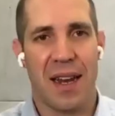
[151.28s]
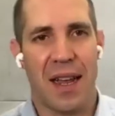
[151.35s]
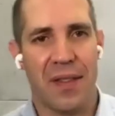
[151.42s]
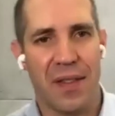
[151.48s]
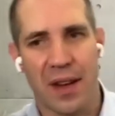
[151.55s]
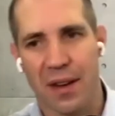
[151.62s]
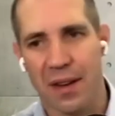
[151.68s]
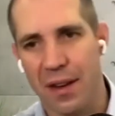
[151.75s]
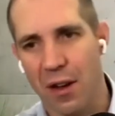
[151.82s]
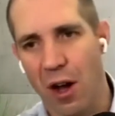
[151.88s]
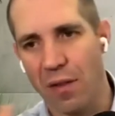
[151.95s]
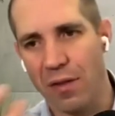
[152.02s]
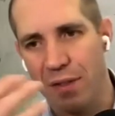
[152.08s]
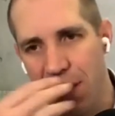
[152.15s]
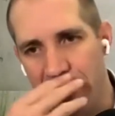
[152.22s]
then
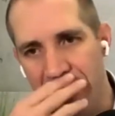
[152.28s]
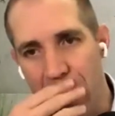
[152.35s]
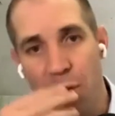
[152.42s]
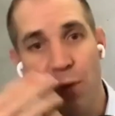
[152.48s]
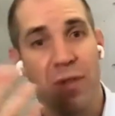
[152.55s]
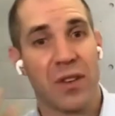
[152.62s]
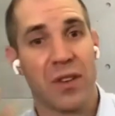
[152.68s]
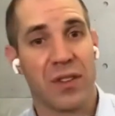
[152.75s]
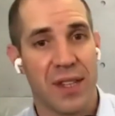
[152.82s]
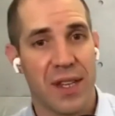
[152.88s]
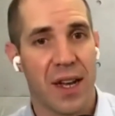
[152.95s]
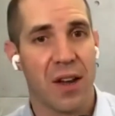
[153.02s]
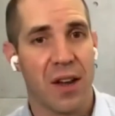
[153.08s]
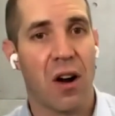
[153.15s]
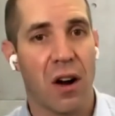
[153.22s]
obviously coming over to
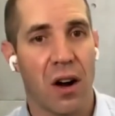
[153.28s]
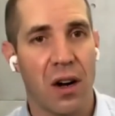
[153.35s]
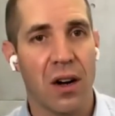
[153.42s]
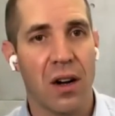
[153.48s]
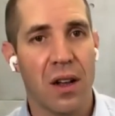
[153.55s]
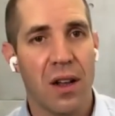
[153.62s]
CIR,